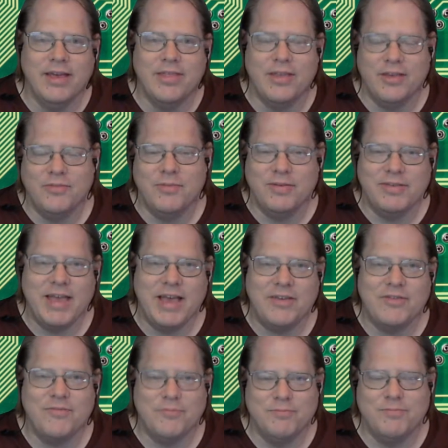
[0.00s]
his
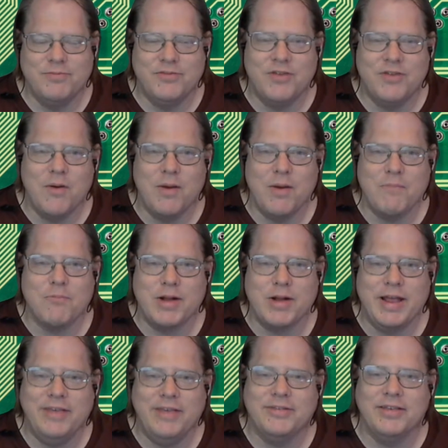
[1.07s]
mistakes show up pretty
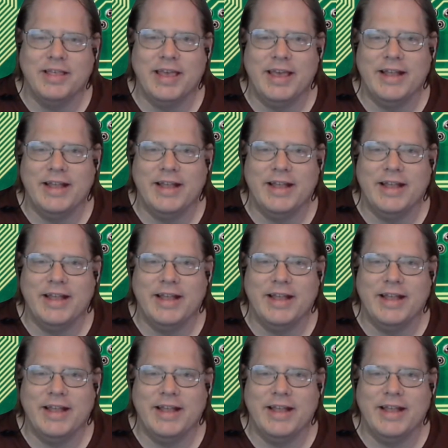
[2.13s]
easily,